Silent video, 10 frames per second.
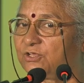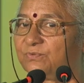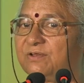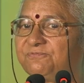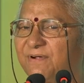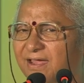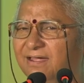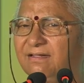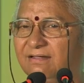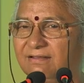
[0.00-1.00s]
you will
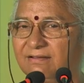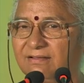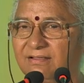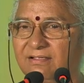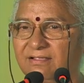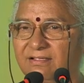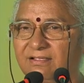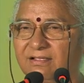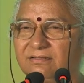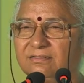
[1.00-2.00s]
find
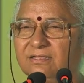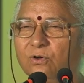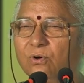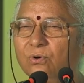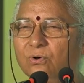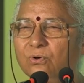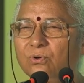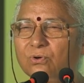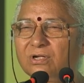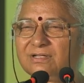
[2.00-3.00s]
the
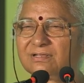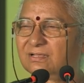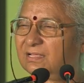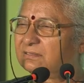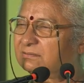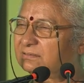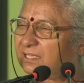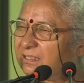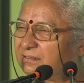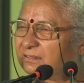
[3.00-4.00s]
old,
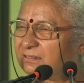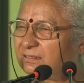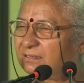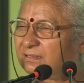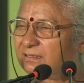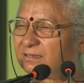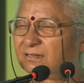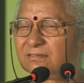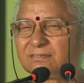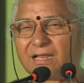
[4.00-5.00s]
thin,
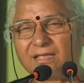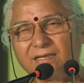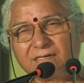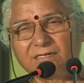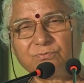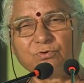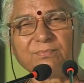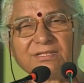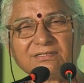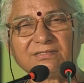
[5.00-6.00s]
tired
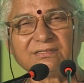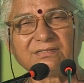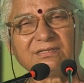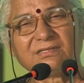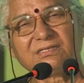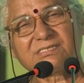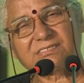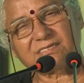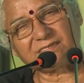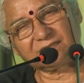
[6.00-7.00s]
woman
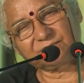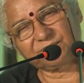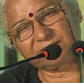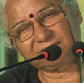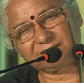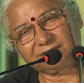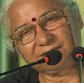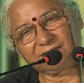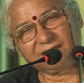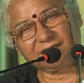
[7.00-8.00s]
sitting with
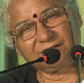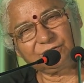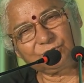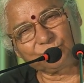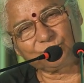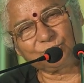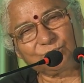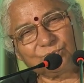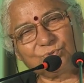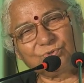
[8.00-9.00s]
her
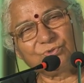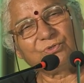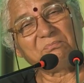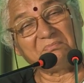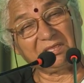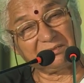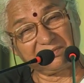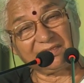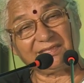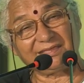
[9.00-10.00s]
two,
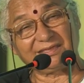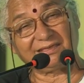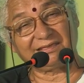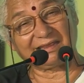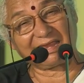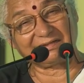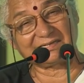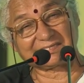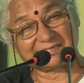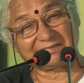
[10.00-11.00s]
maybe
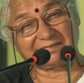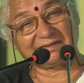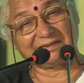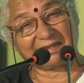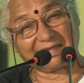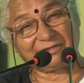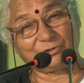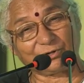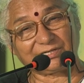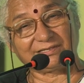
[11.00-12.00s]
grandson and
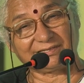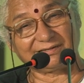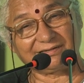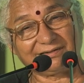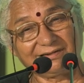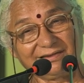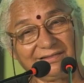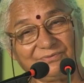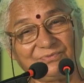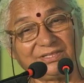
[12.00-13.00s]
granddaughter,
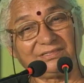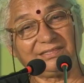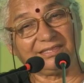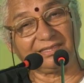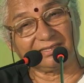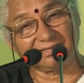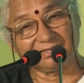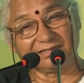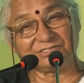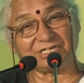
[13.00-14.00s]
with the
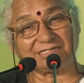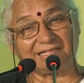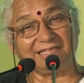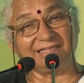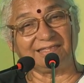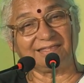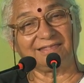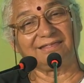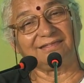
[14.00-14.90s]
chatai,